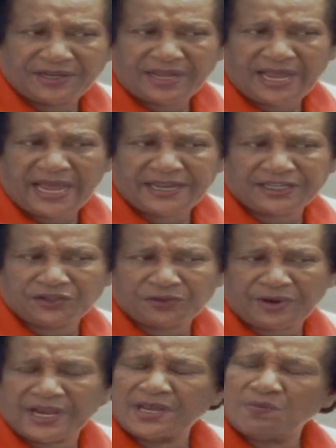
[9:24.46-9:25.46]
had to
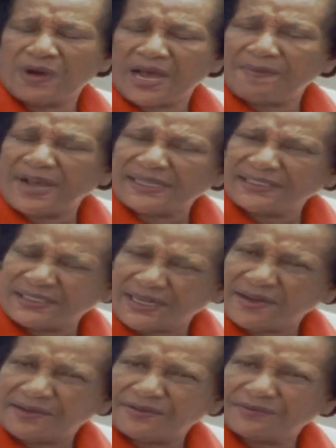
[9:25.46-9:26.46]
train by
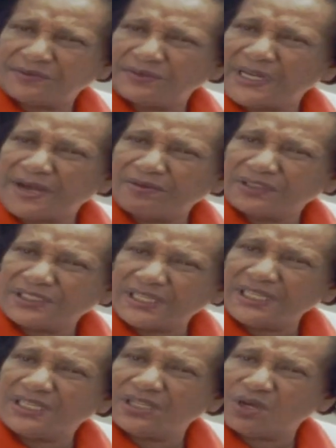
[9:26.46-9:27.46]
myself. Well, there was
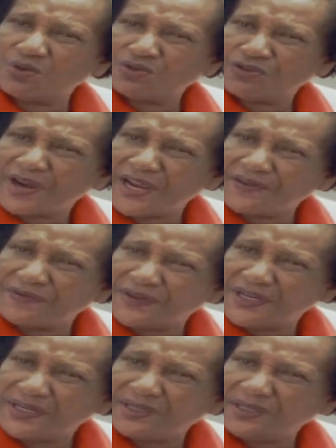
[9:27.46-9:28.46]
still no track
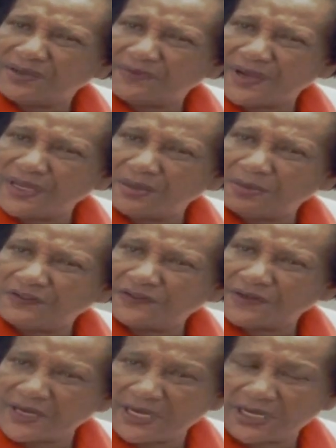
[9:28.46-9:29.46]
field available
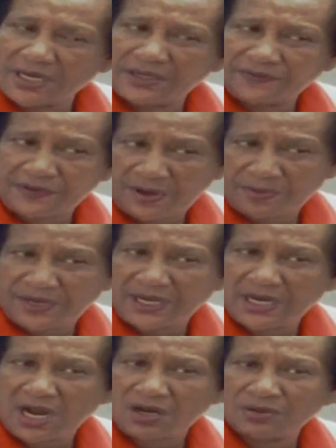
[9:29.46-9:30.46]
for me
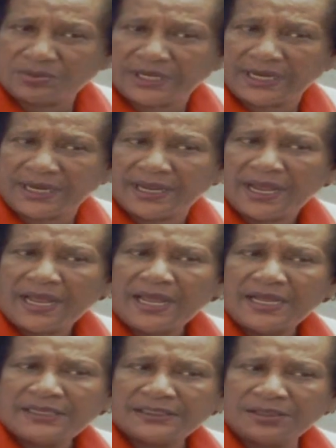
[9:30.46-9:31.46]
in Albany.
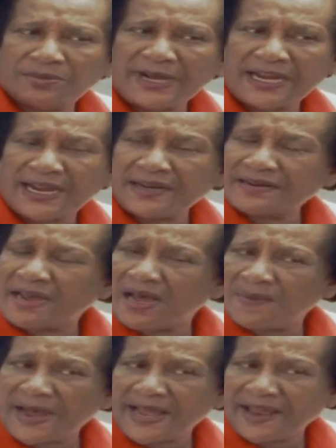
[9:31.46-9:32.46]
So by that
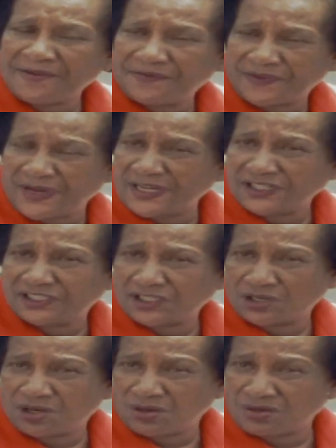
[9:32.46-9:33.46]
time, I had finished
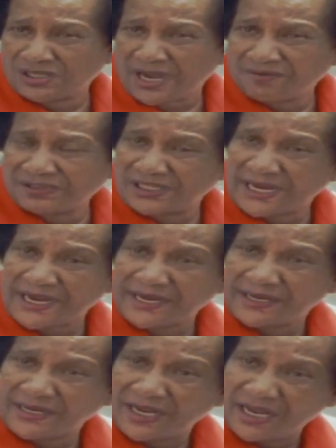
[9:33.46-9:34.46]
the course I was
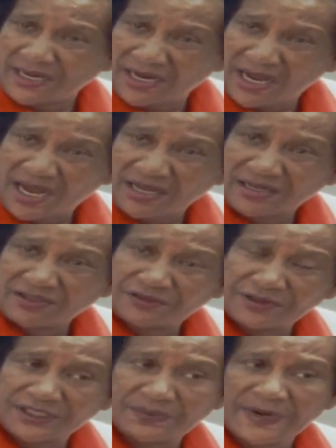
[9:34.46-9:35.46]
taking in
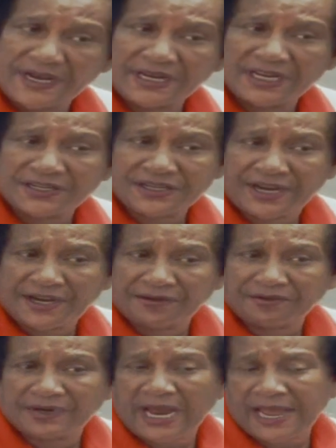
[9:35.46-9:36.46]
dressmaking and
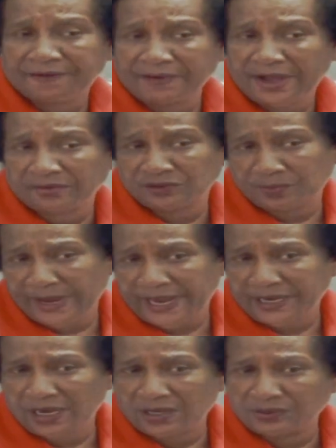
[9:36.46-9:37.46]
tailoring. I was
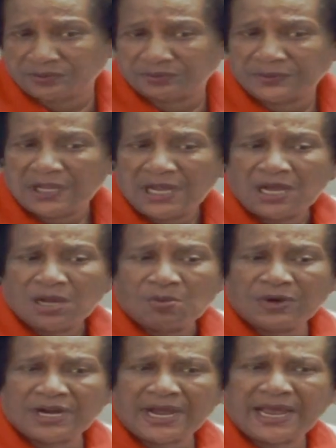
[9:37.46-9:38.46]
back home,
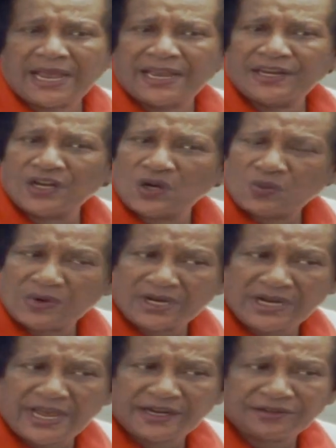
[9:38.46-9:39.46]
but I had no
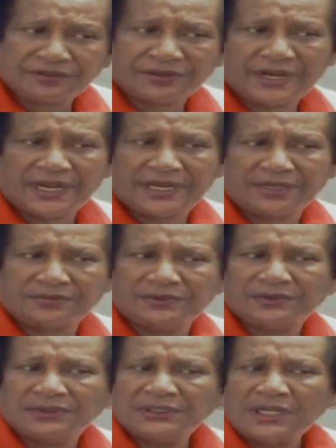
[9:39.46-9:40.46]
one there to
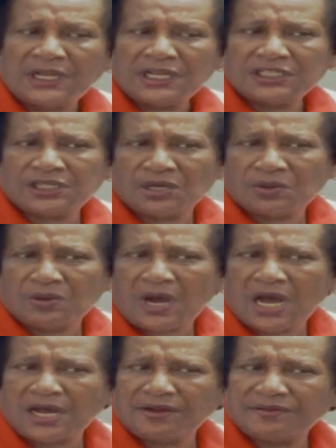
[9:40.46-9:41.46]
train.
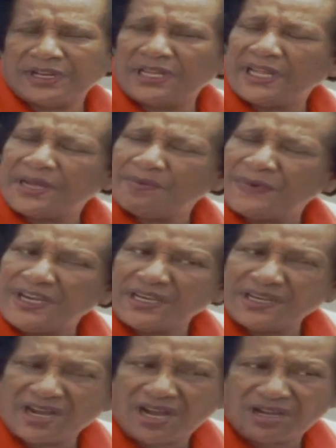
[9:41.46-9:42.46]
So they let
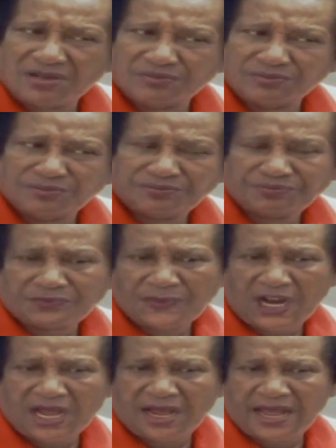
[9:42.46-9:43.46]
me,
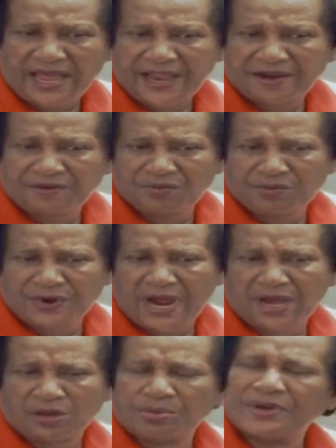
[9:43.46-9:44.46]
Aaron
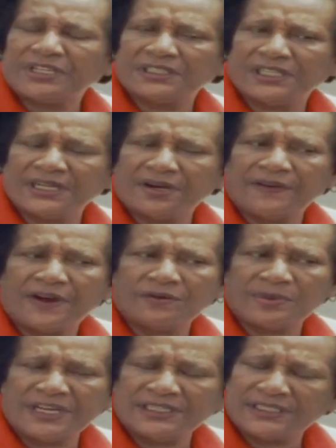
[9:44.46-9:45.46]
Brown, the president of
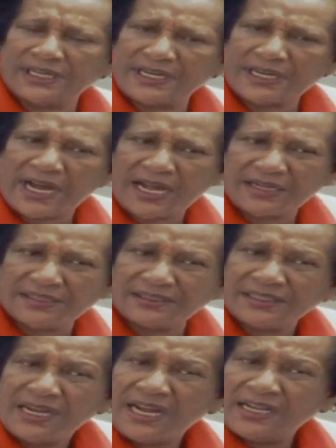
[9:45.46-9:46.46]
Albany State
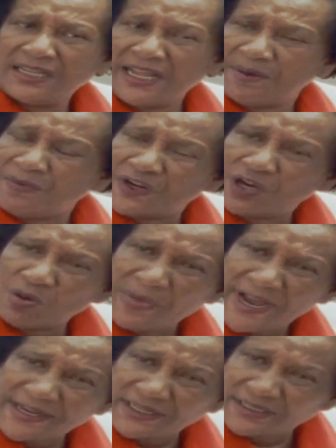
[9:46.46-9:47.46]
College, let me go
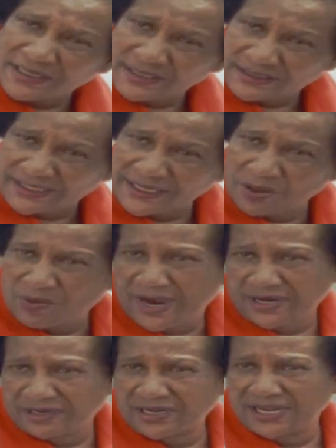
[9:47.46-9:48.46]
back to Tuskegee
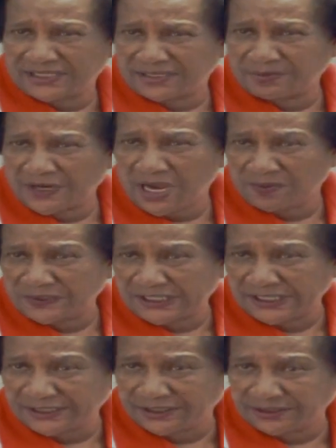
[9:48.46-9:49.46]
where I could get some
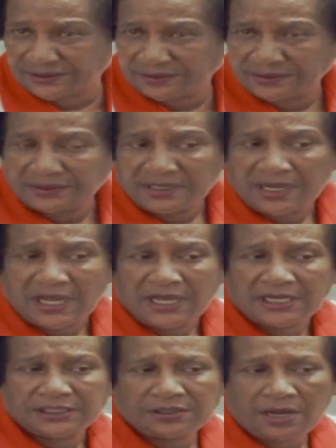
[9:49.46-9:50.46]
competition.
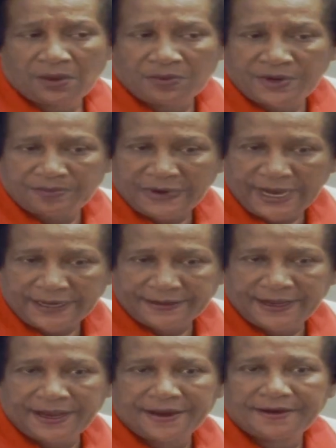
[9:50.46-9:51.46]
So I went back
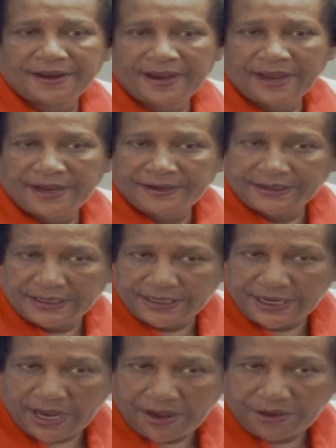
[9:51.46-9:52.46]
there and they had
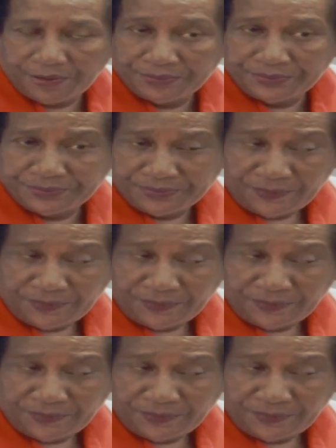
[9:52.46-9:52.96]
the